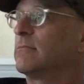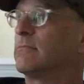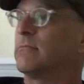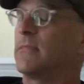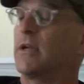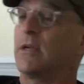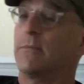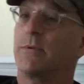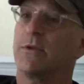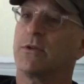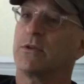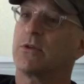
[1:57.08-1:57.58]

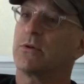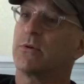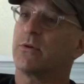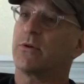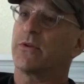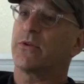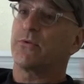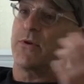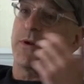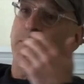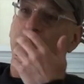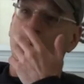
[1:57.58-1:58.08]
maybe two or
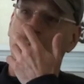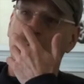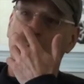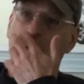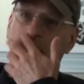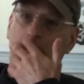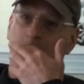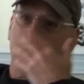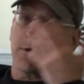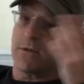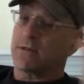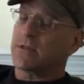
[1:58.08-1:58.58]
three
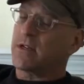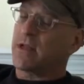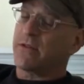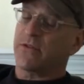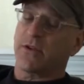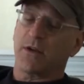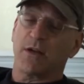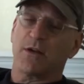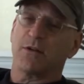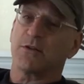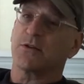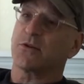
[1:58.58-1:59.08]
more. There's
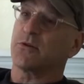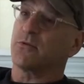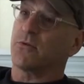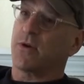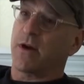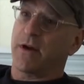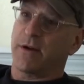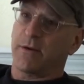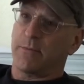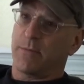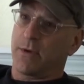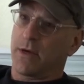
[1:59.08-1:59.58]
nothing else to
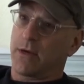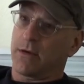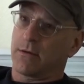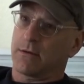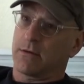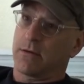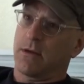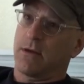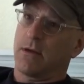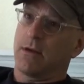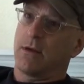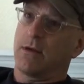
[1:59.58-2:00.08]
write about.
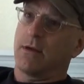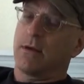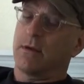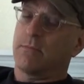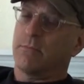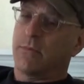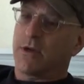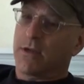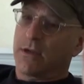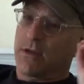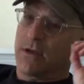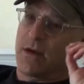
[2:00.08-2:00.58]

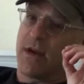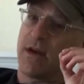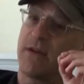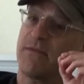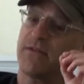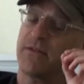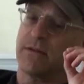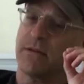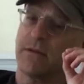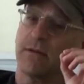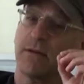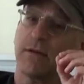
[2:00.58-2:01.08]
But you
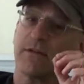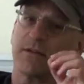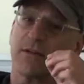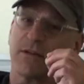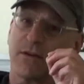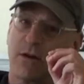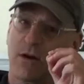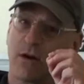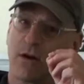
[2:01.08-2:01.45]
have to, as an